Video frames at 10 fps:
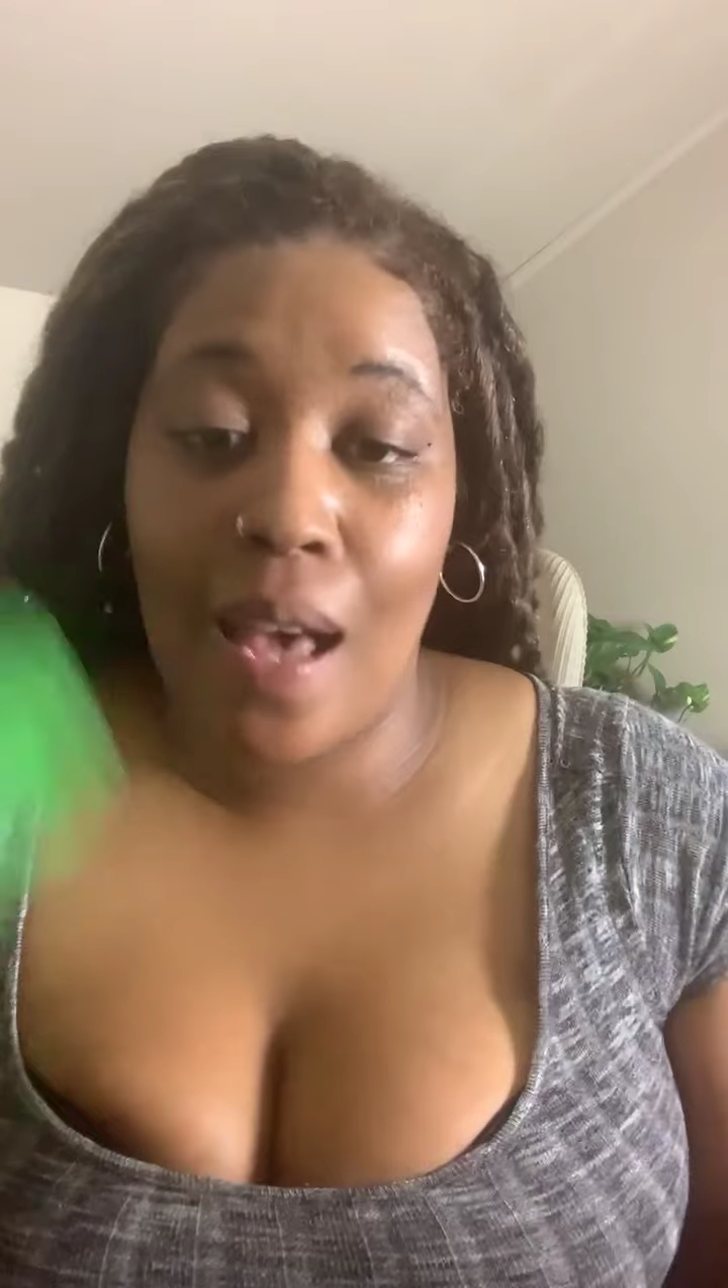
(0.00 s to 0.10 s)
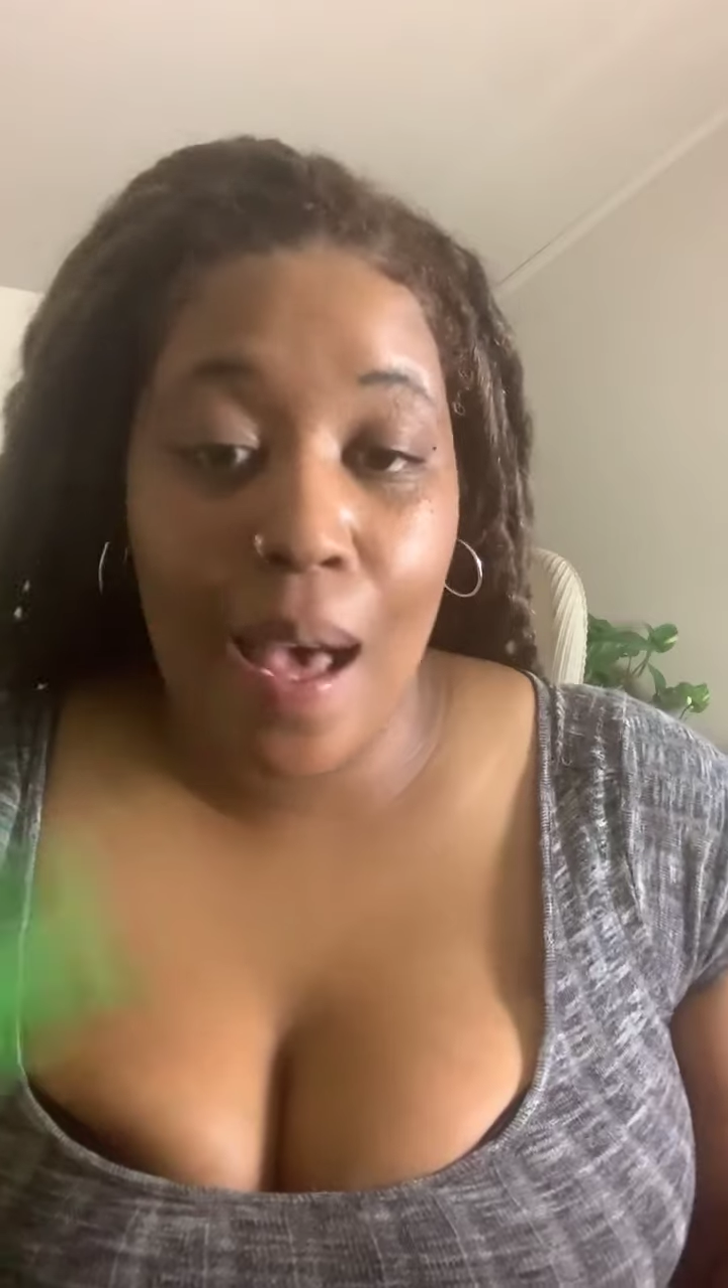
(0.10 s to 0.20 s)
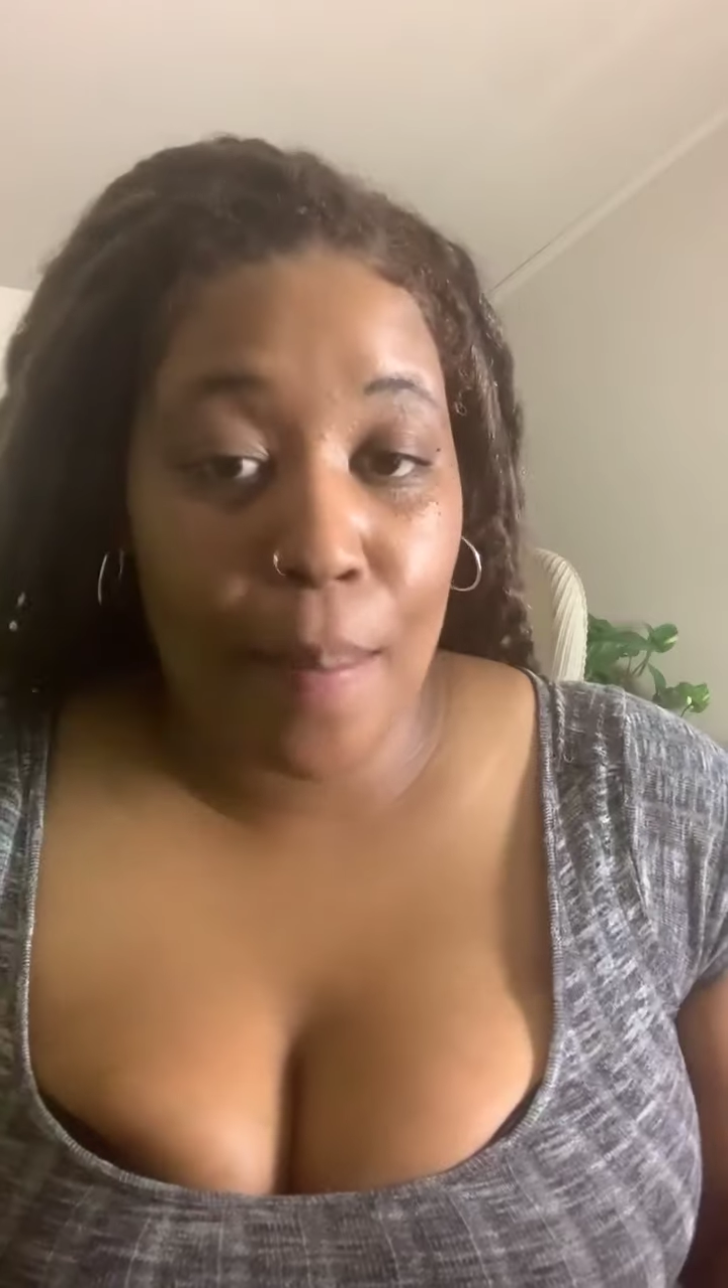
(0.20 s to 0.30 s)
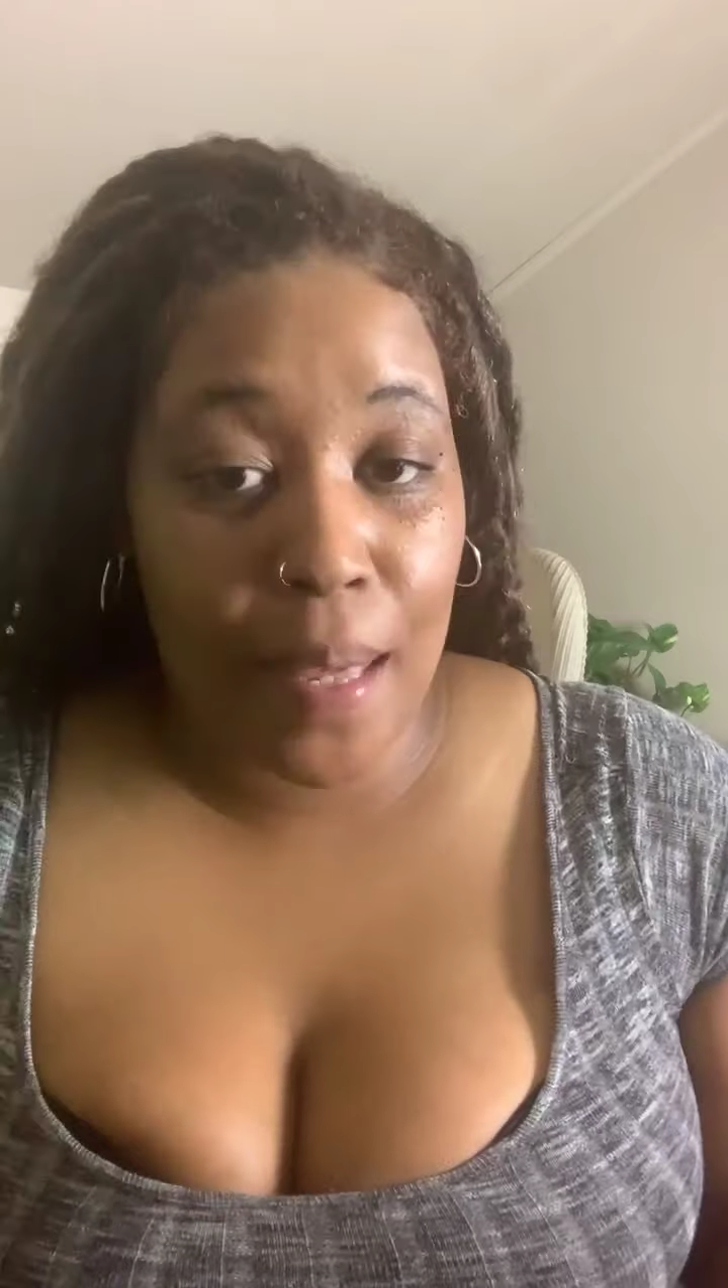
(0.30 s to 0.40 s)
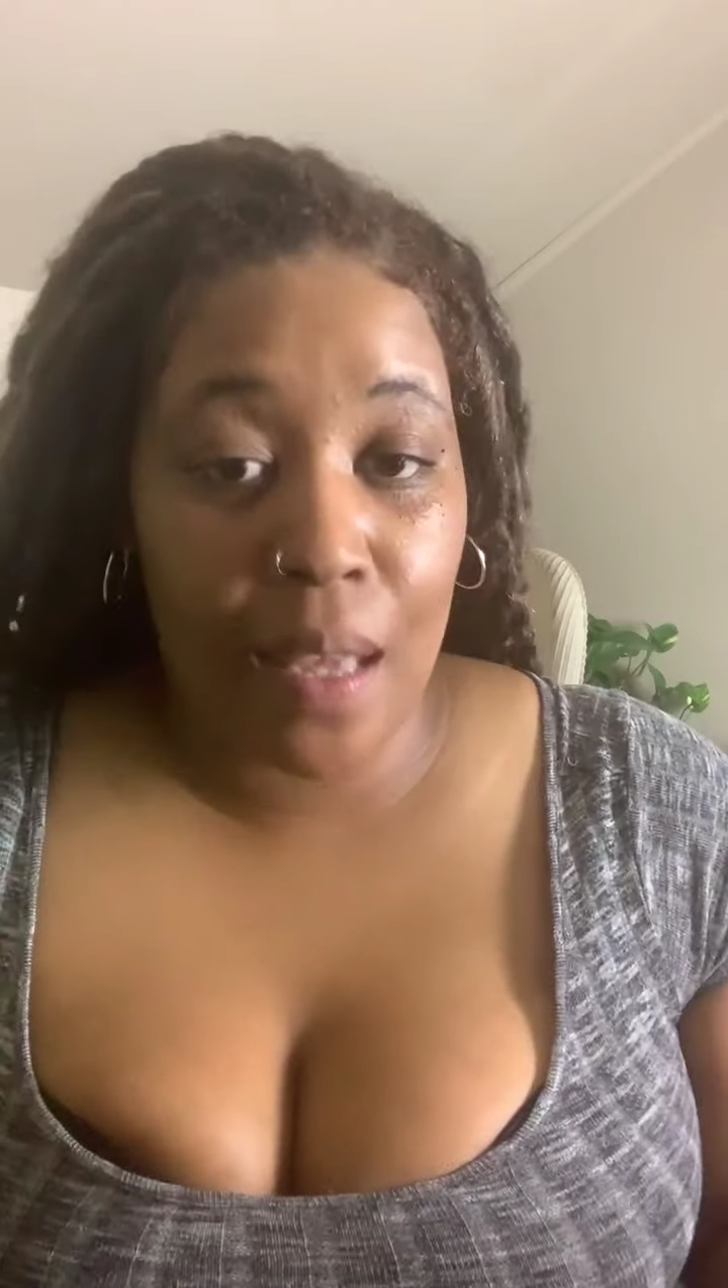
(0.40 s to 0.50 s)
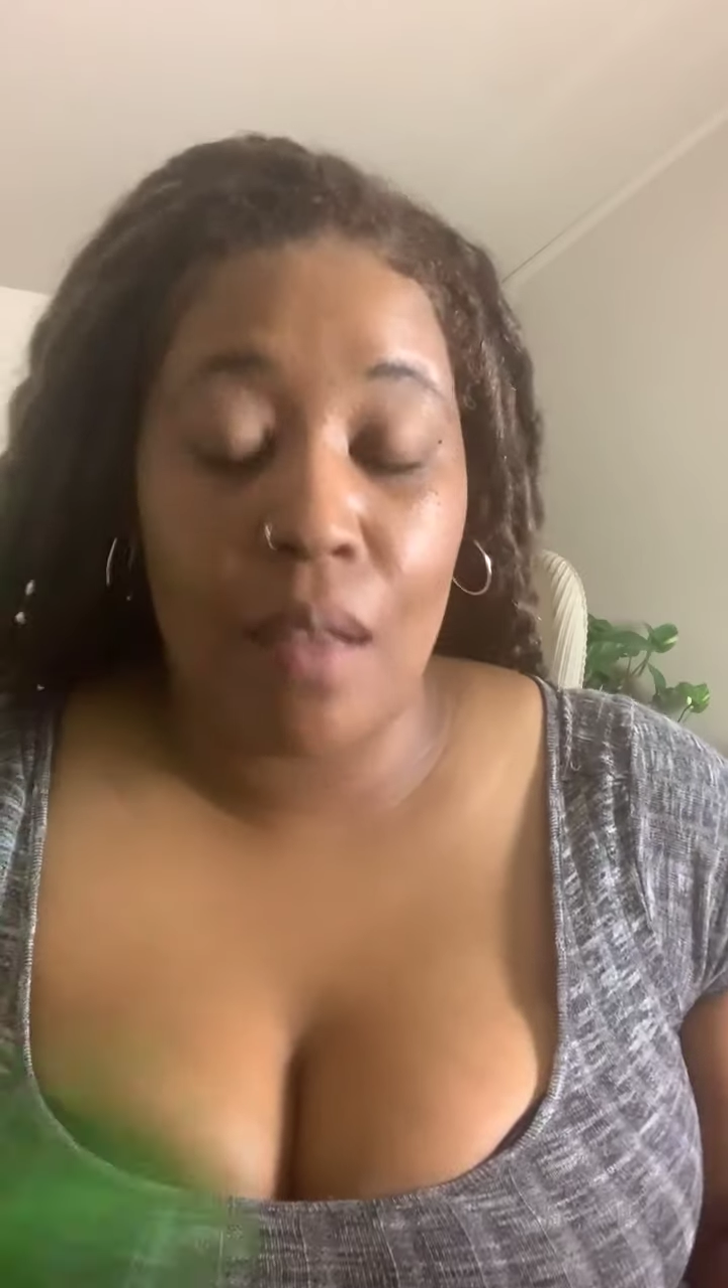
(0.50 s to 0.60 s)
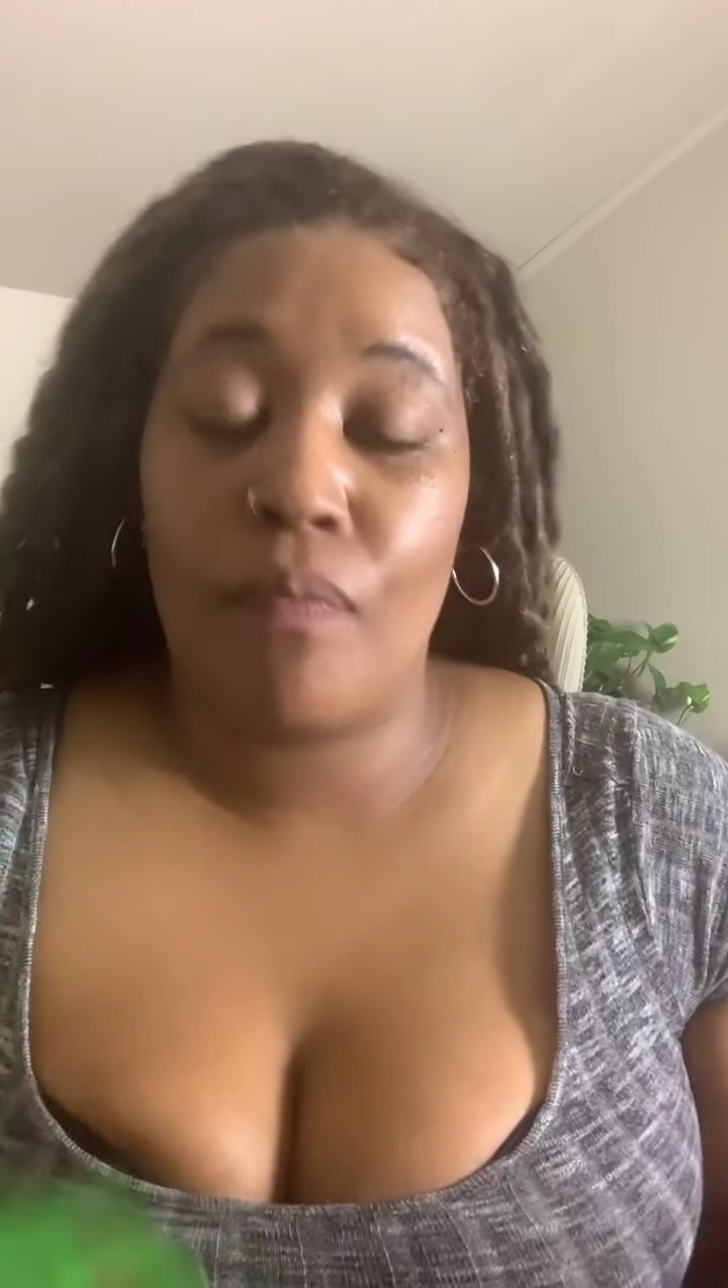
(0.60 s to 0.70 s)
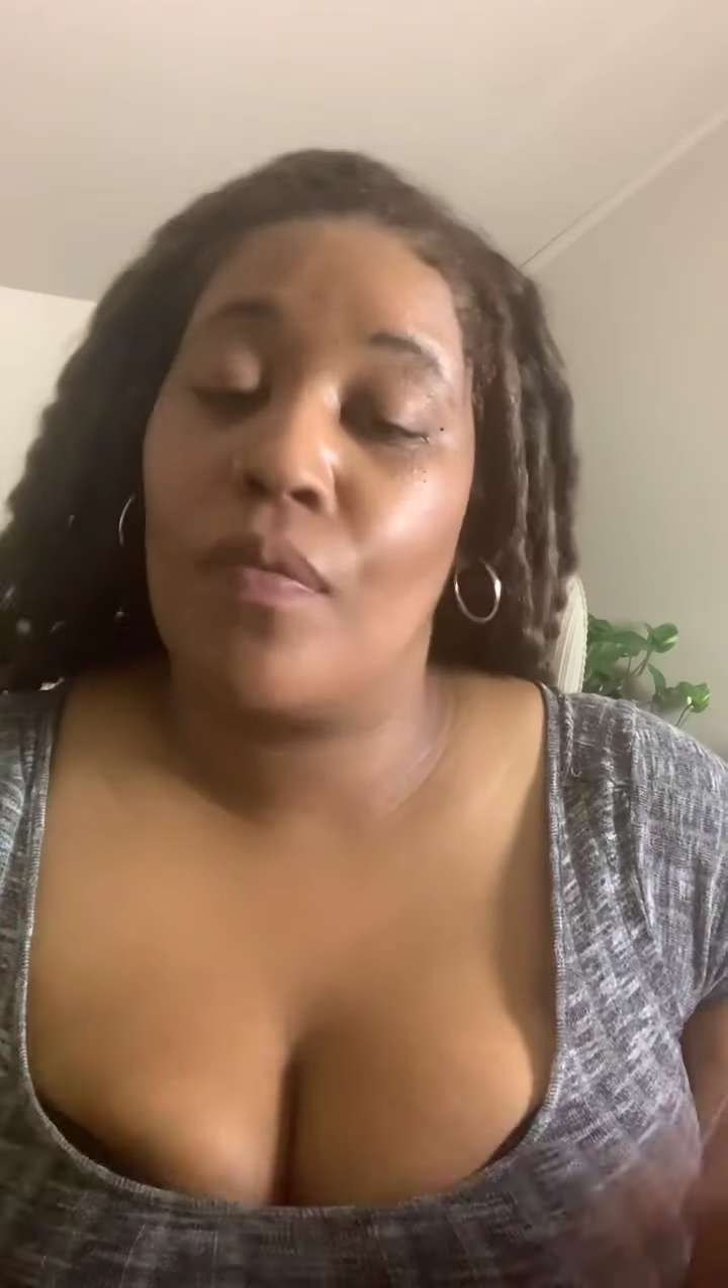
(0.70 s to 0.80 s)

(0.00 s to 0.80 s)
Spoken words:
comment,